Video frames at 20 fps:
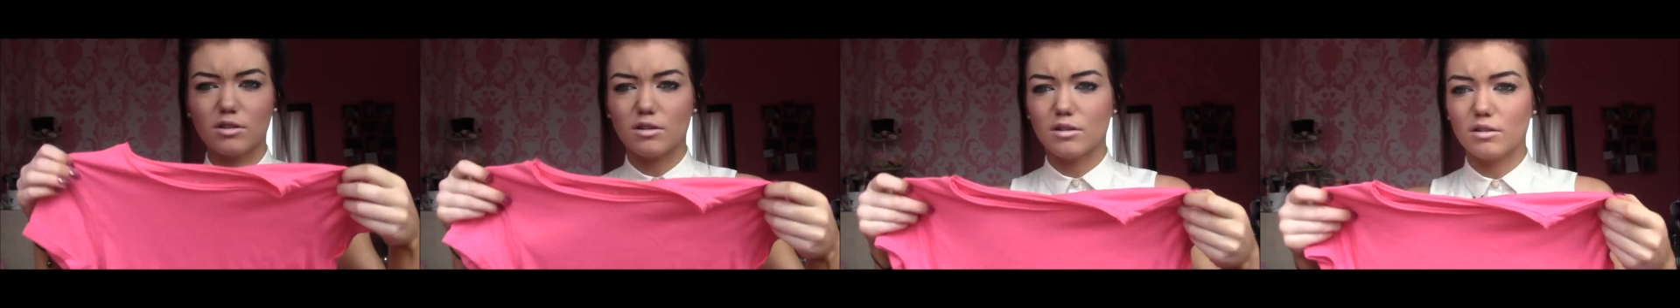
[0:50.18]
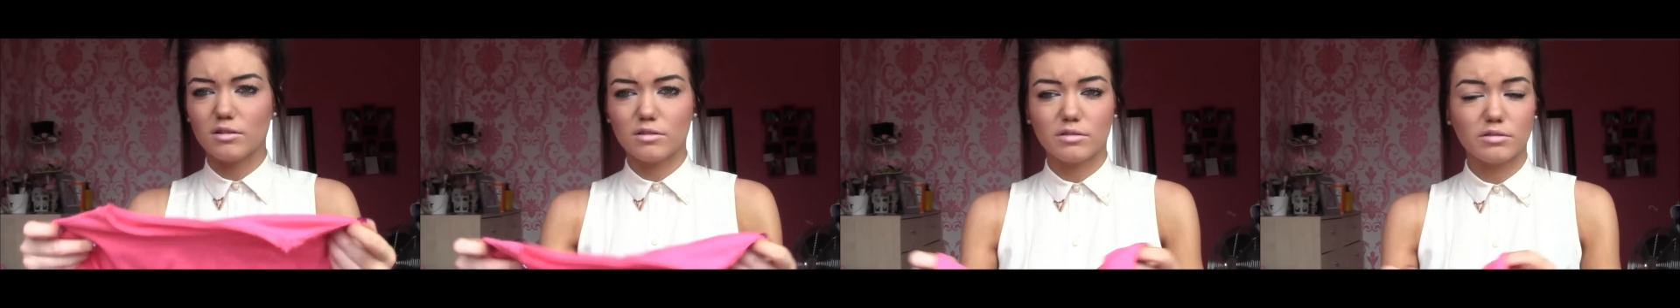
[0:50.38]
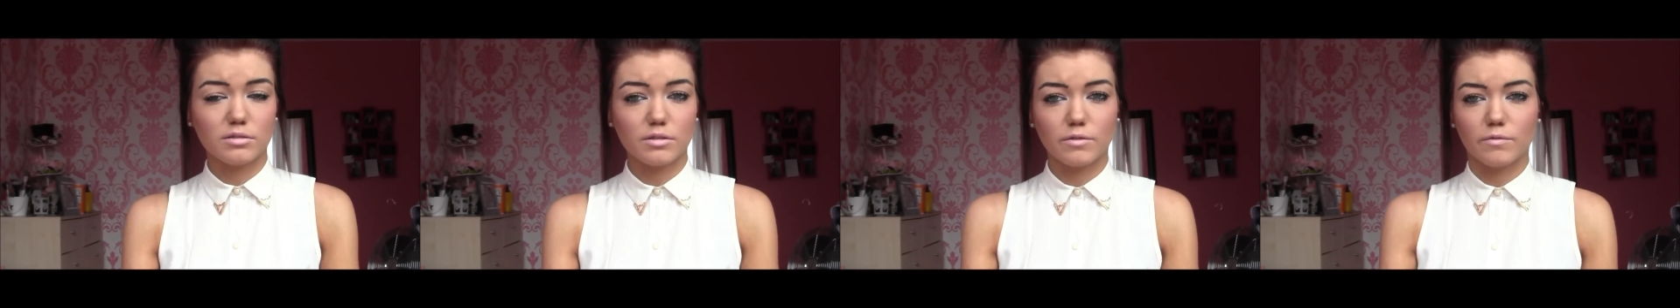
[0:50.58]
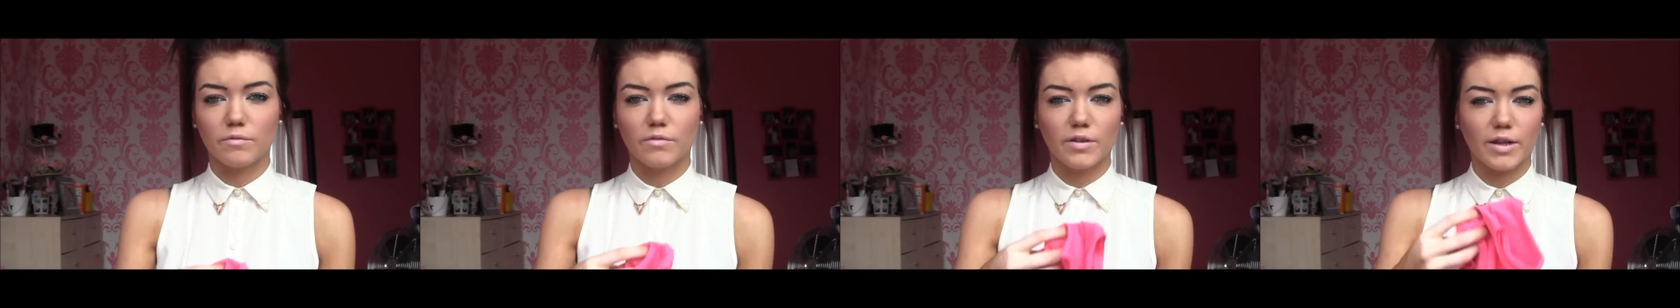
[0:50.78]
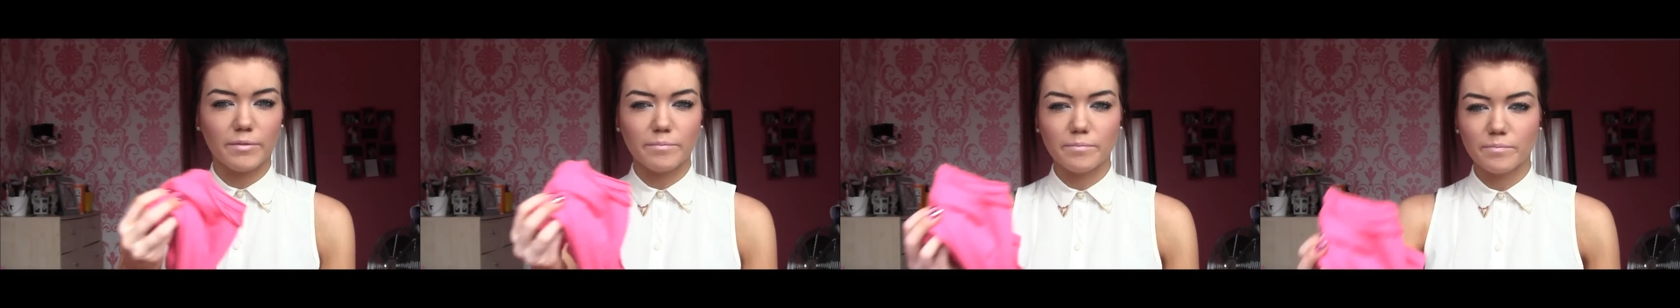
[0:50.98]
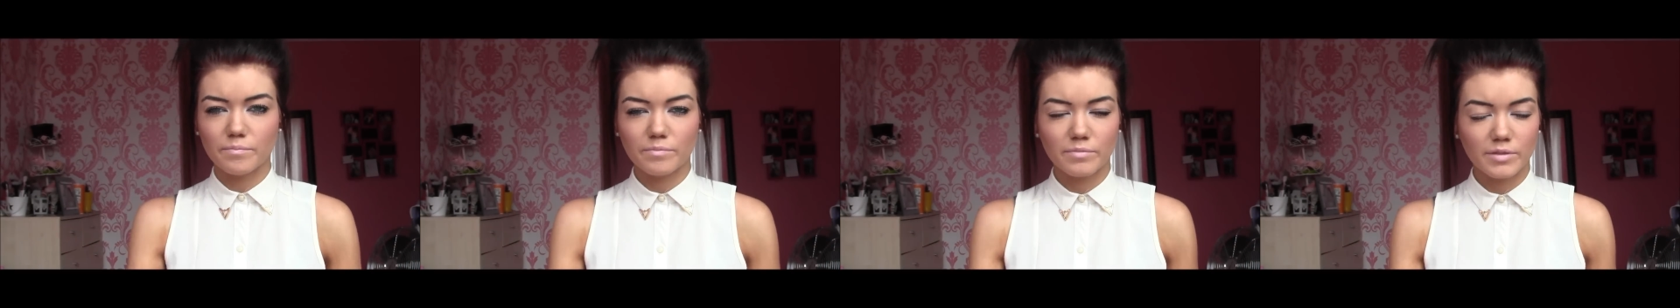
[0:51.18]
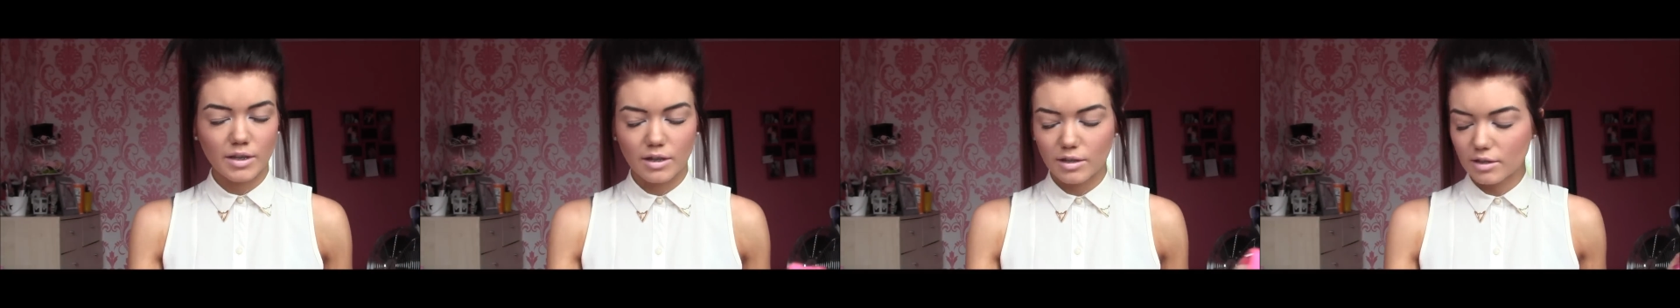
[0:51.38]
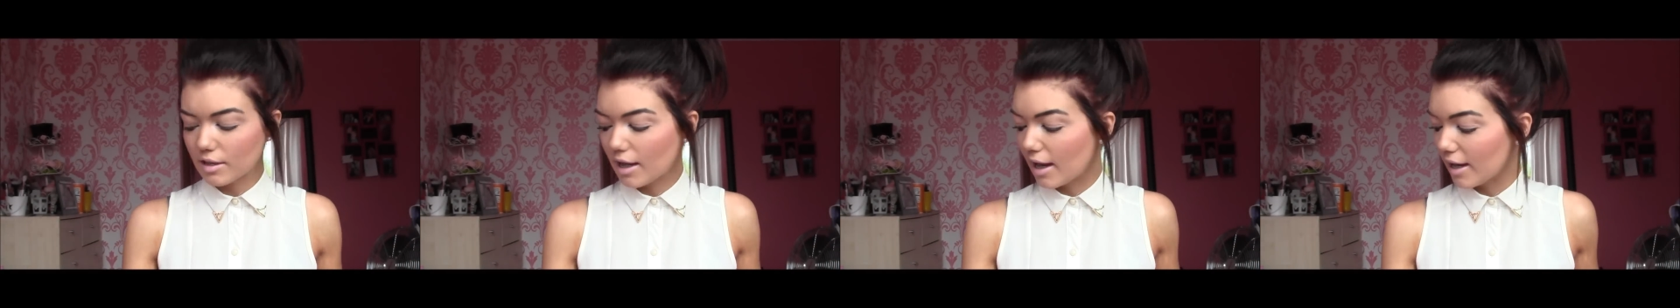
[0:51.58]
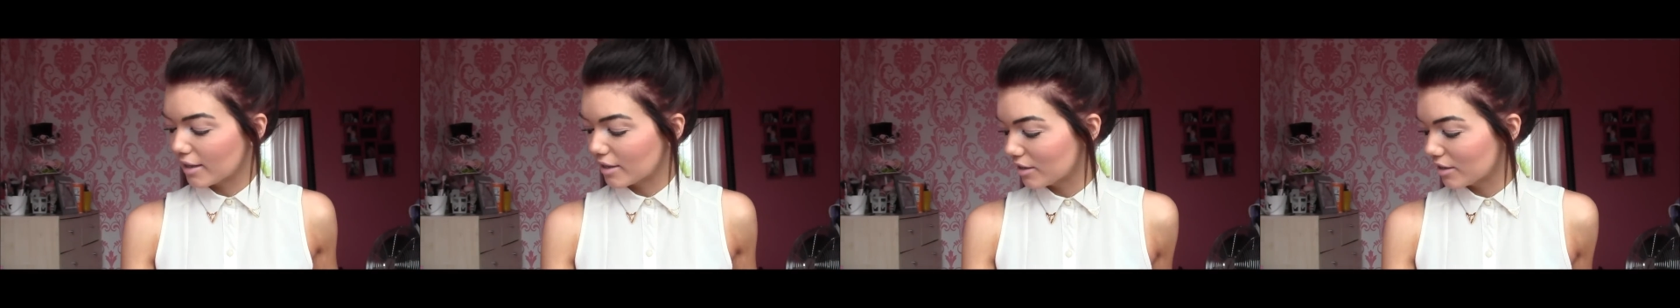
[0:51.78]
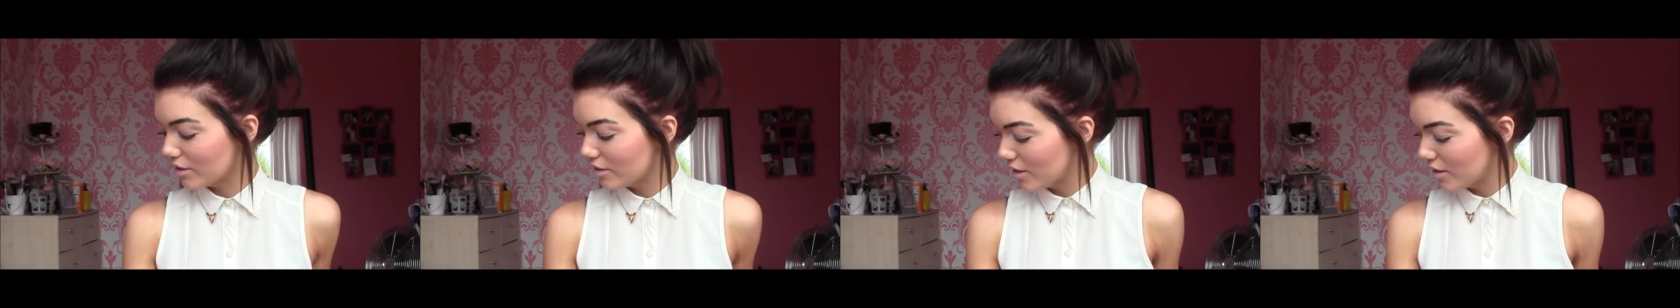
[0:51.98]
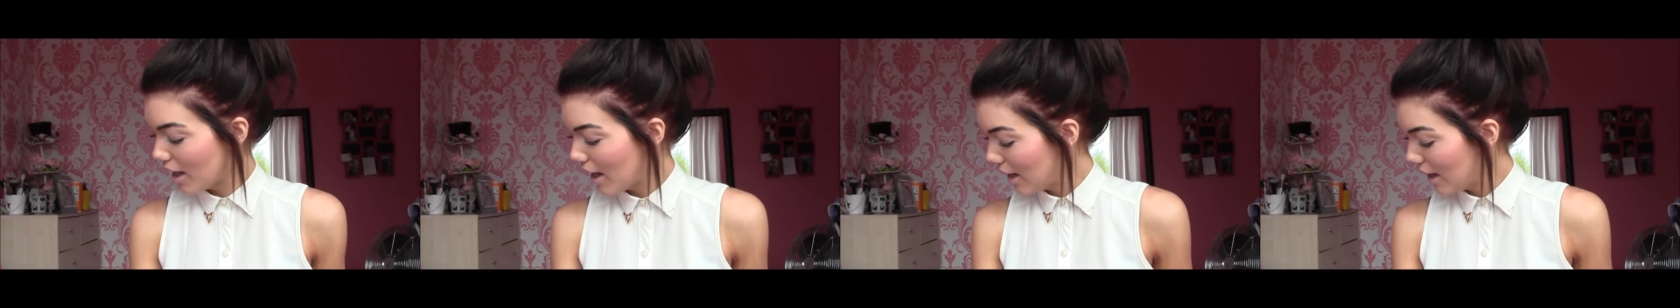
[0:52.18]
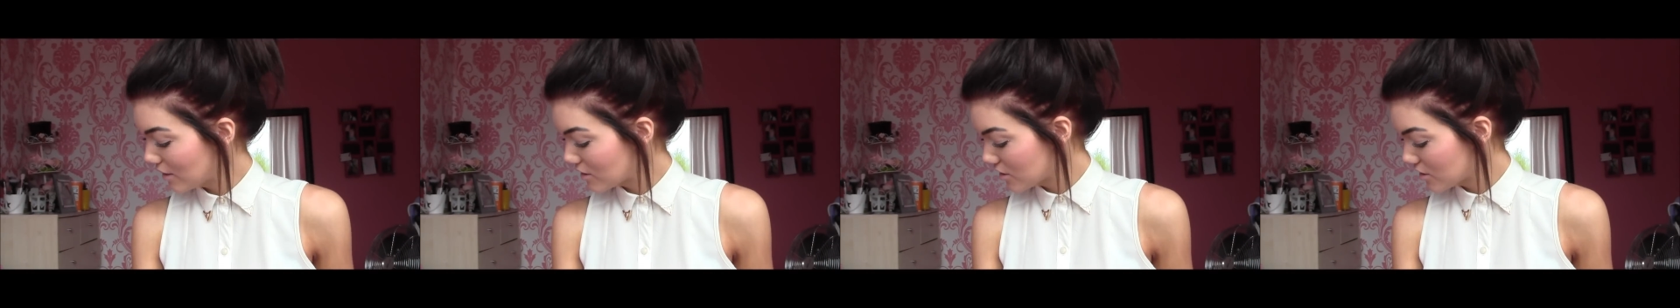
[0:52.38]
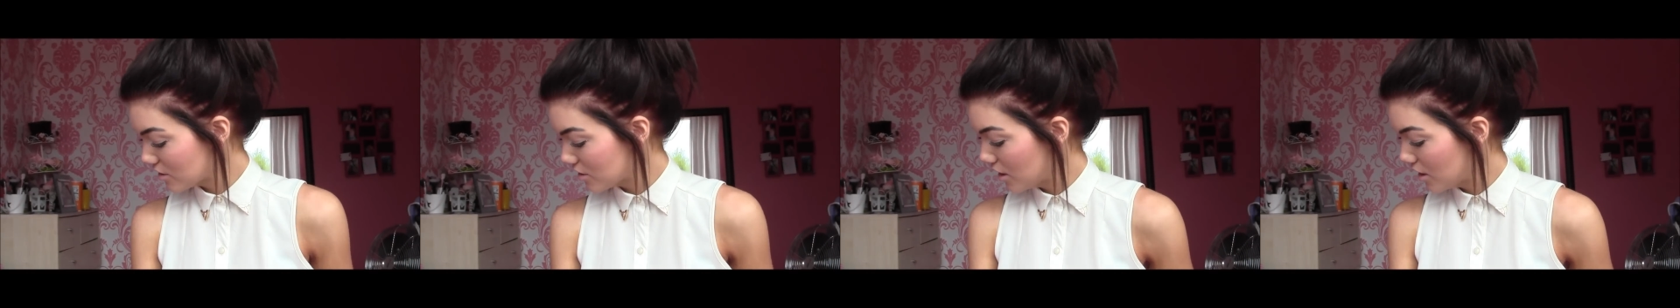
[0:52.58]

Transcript: or something like that.